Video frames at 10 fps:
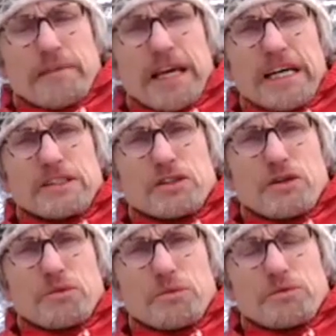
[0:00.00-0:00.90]
And
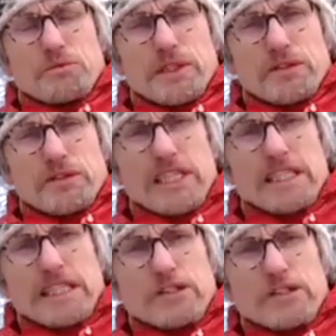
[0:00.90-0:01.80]
so we really
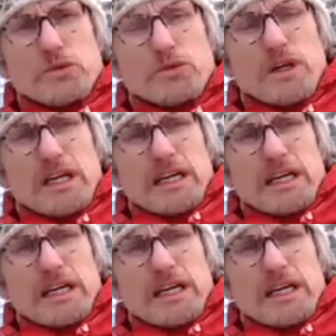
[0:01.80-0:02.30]
need to